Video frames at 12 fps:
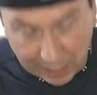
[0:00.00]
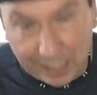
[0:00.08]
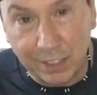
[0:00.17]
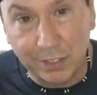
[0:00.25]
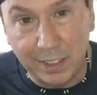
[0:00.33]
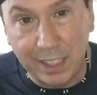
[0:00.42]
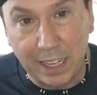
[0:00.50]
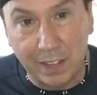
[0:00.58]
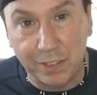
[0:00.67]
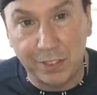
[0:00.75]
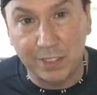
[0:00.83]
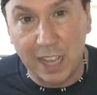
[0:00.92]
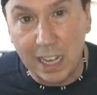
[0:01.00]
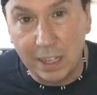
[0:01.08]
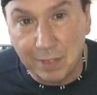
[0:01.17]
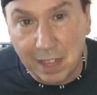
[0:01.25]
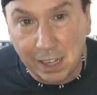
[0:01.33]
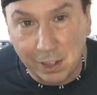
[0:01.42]
I could just nick the side
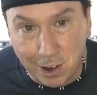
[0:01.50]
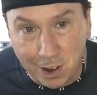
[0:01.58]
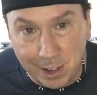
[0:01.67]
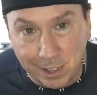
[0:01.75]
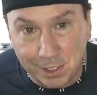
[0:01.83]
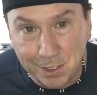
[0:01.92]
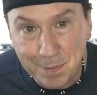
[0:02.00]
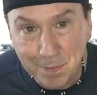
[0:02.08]
of that card,